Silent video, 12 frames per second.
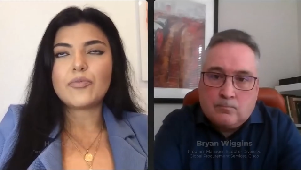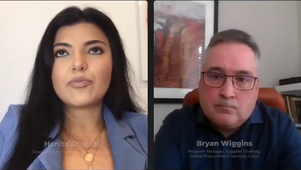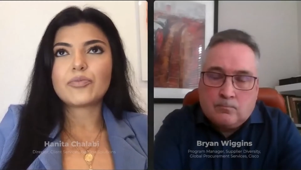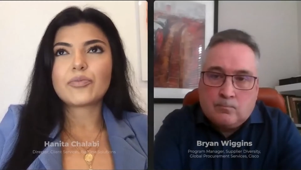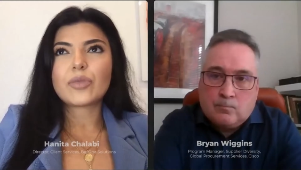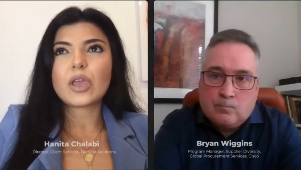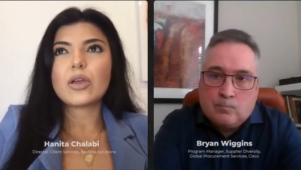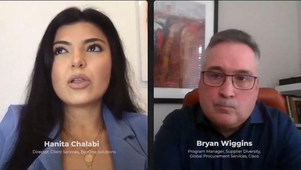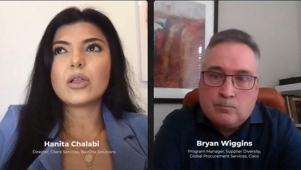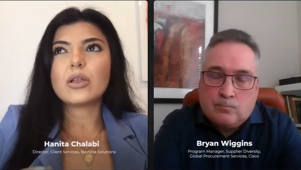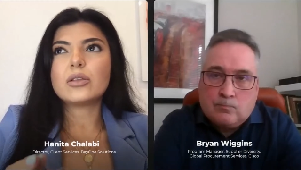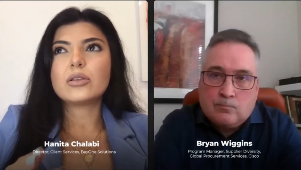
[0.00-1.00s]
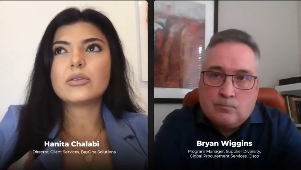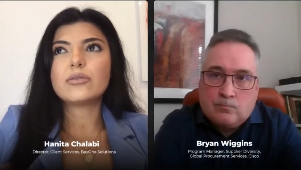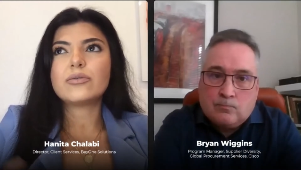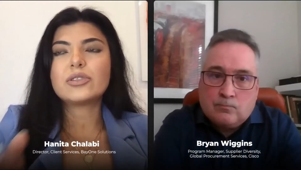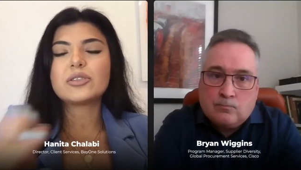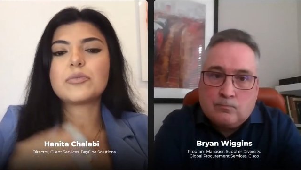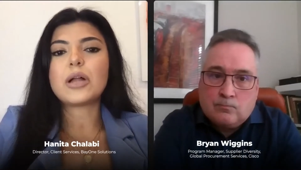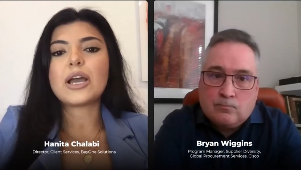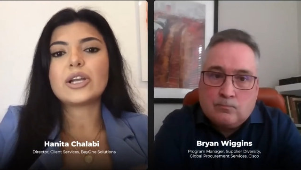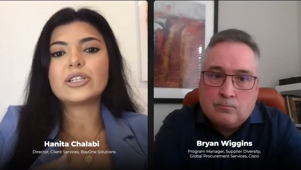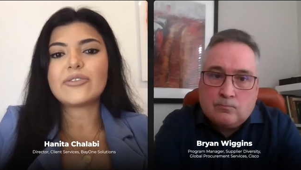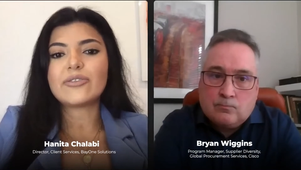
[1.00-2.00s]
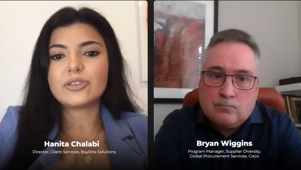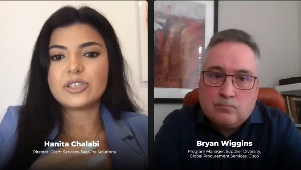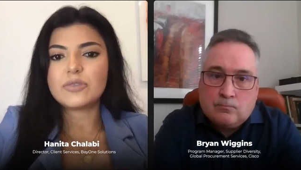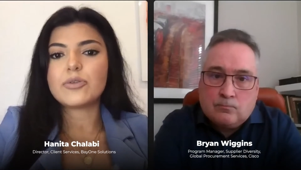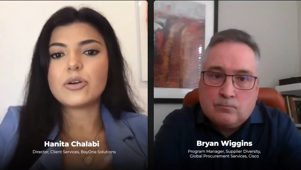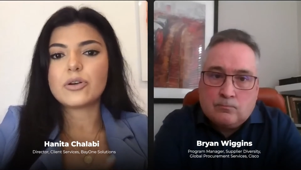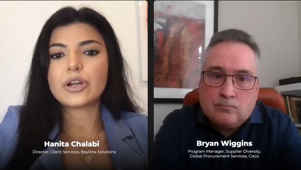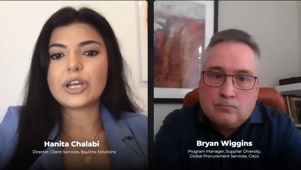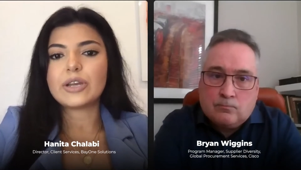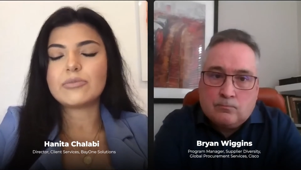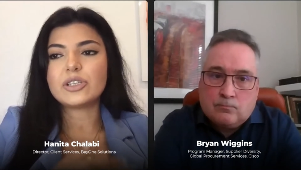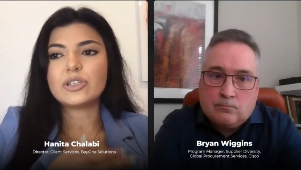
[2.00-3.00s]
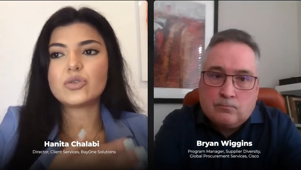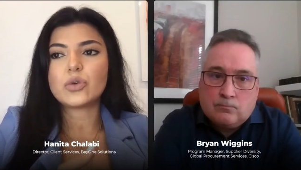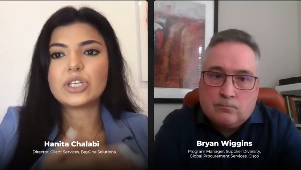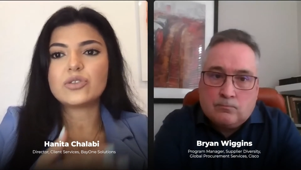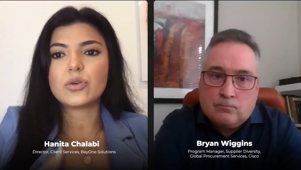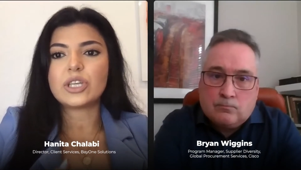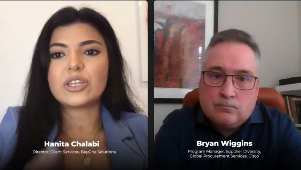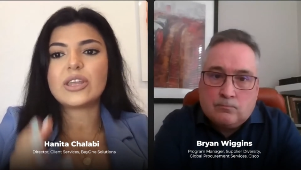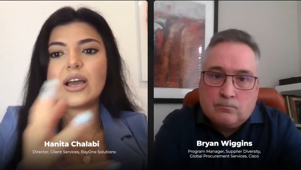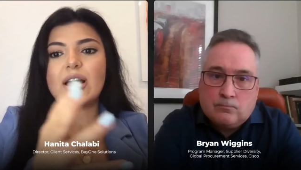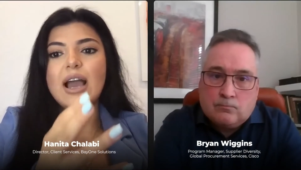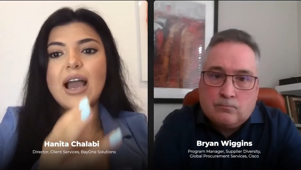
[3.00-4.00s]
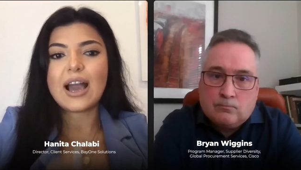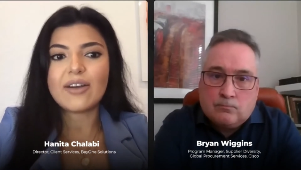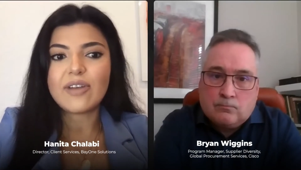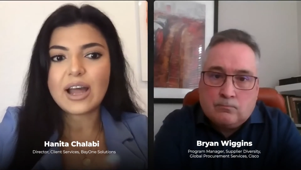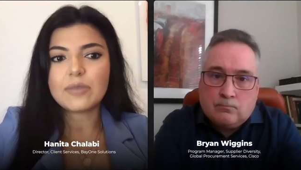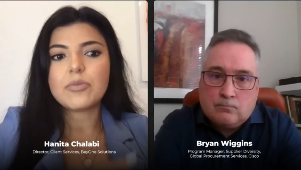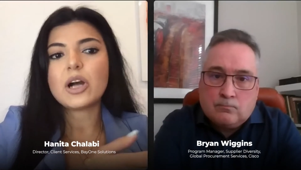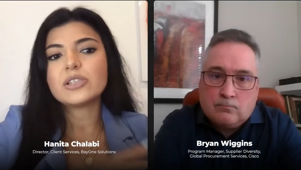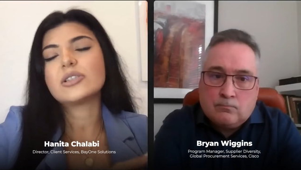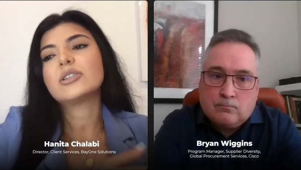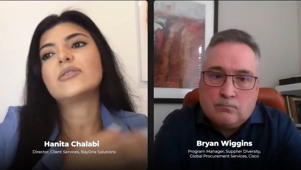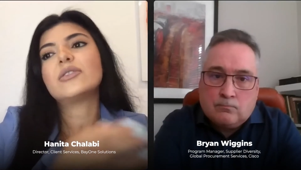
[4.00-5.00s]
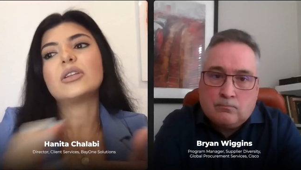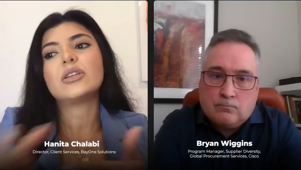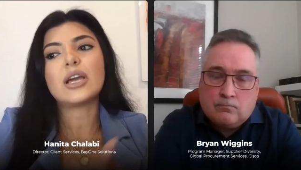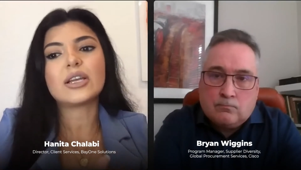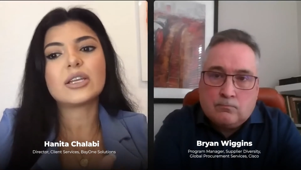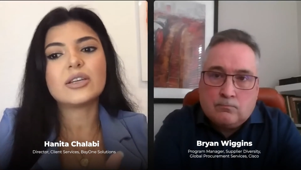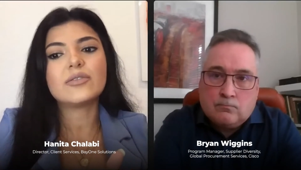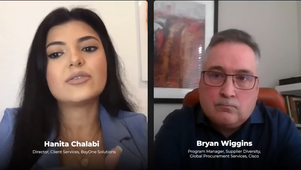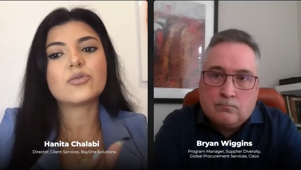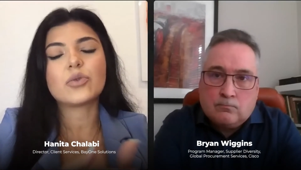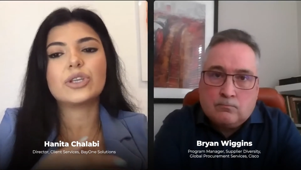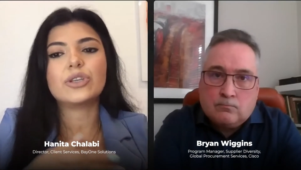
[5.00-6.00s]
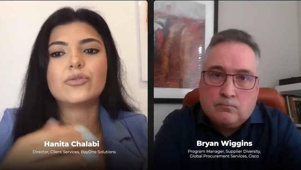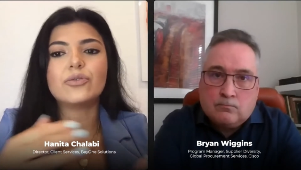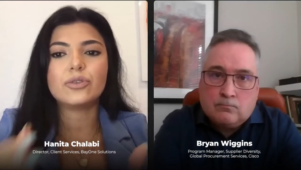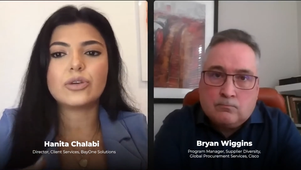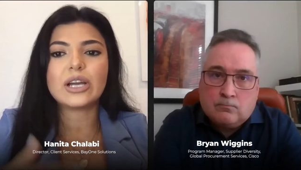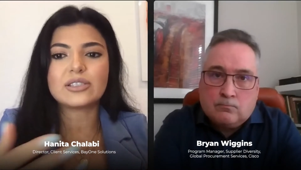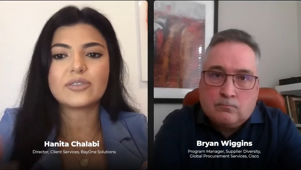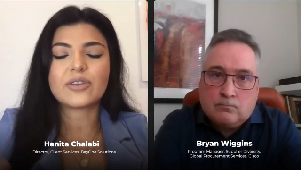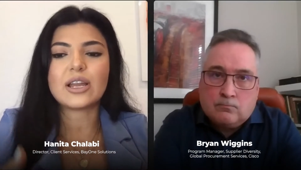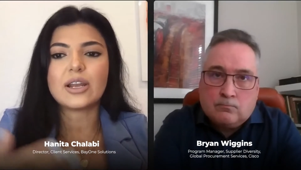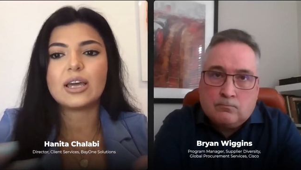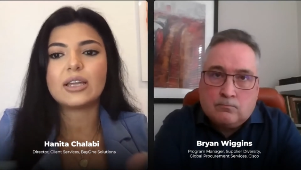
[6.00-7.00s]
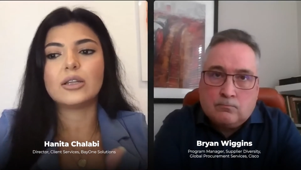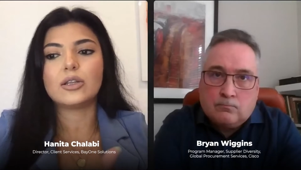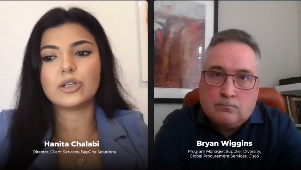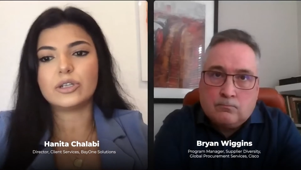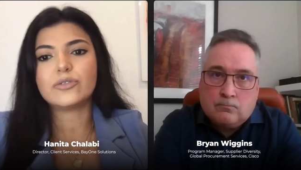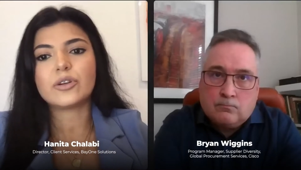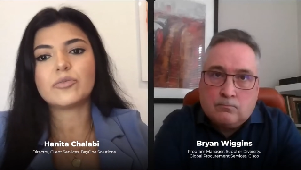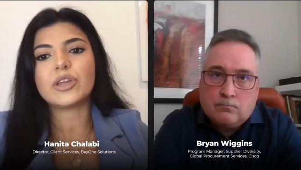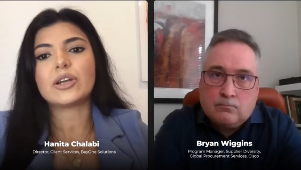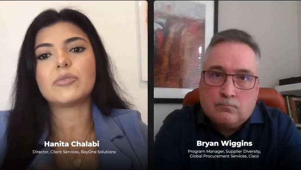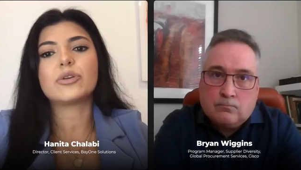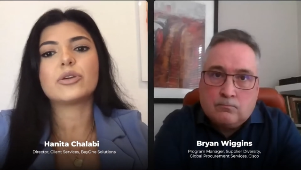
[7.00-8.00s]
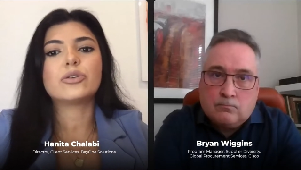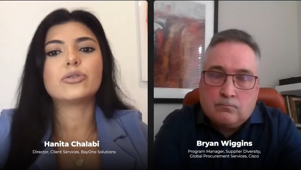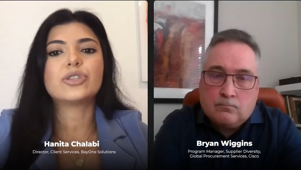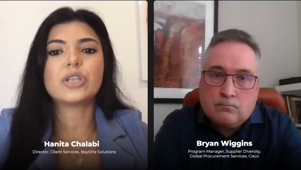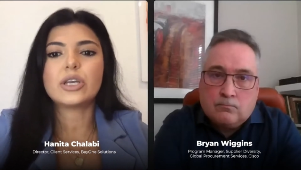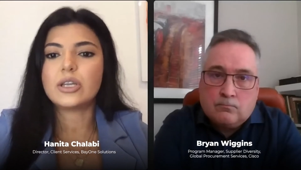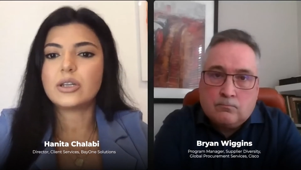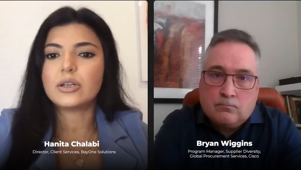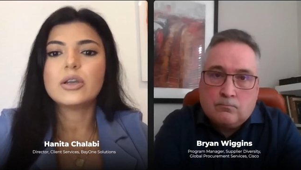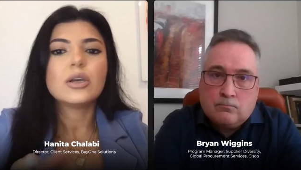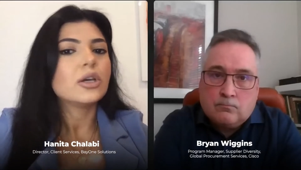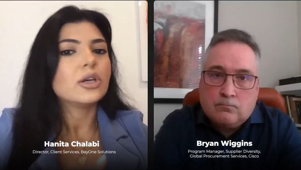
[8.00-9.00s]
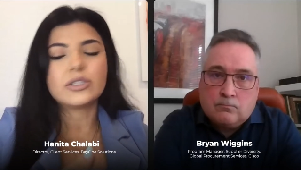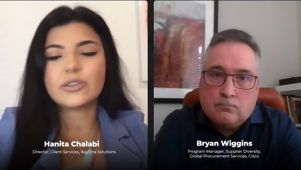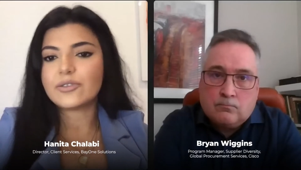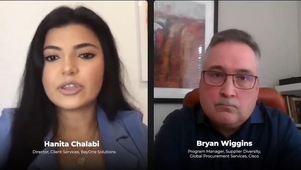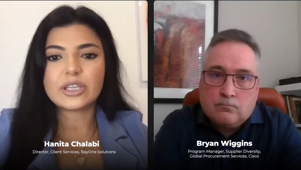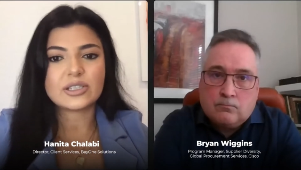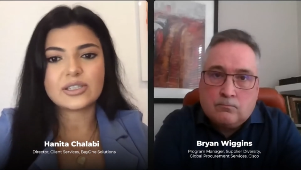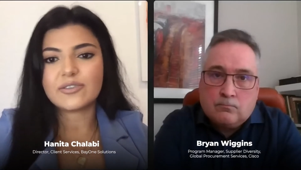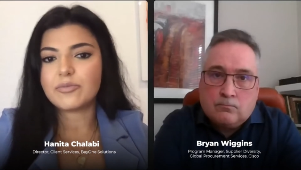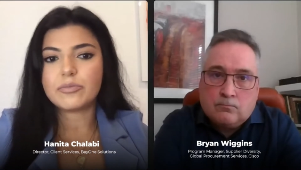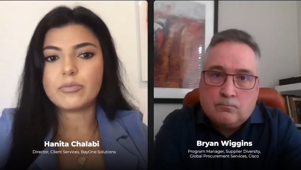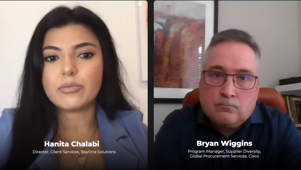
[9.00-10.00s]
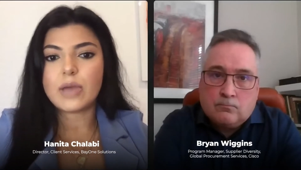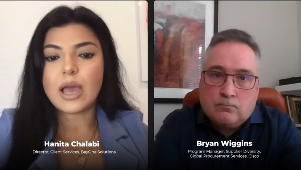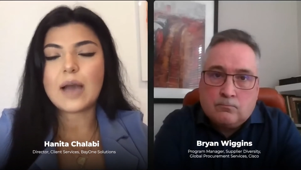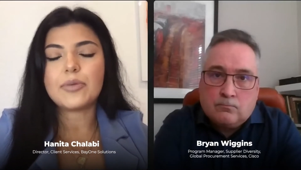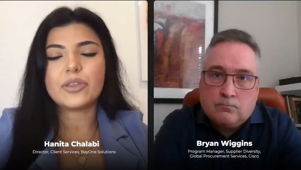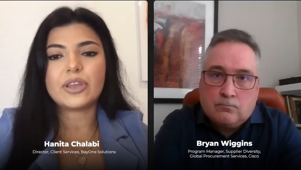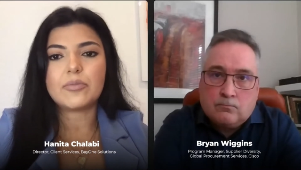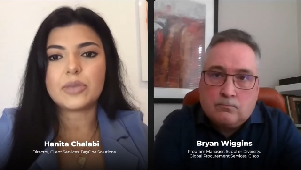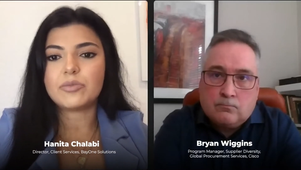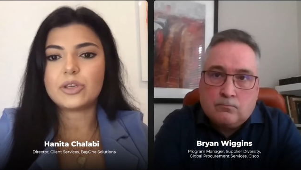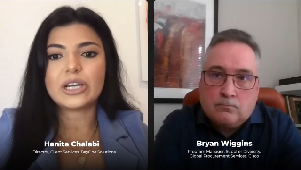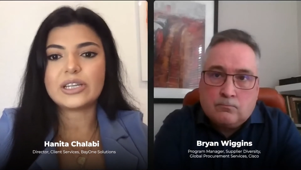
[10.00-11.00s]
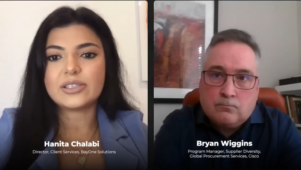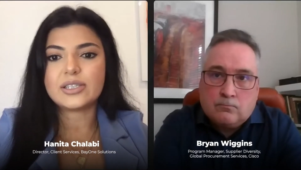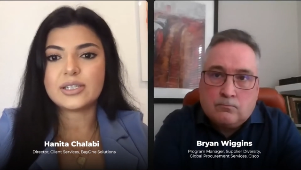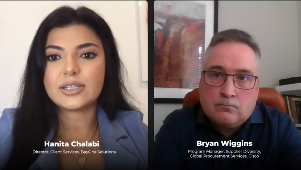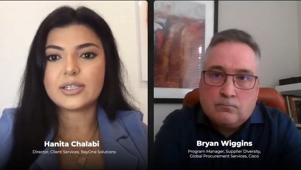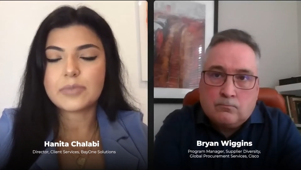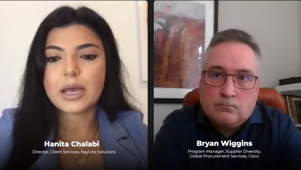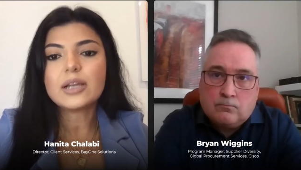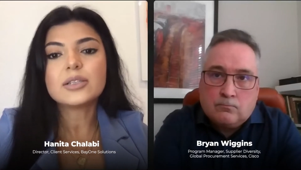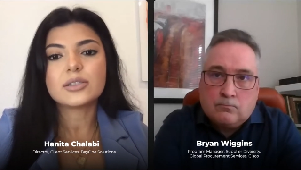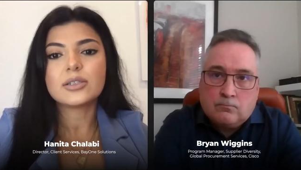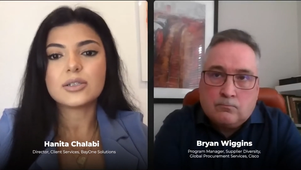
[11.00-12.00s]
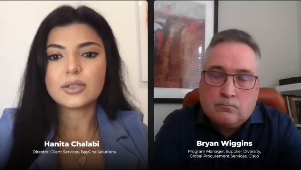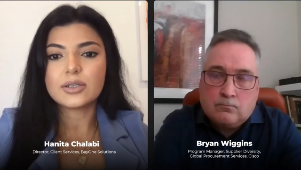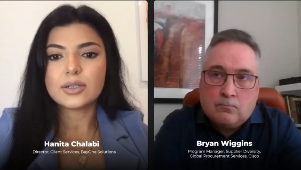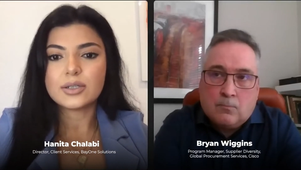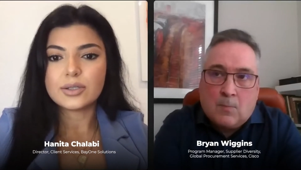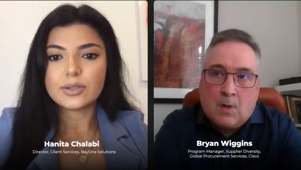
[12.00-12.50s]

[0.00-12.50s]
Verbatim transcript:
Speaker 1: um, supplier diversity programs in 2020 that have had positive negatives where you you guys have kind of had learned from that approach and different things have happened that maybe you guys didn't expect?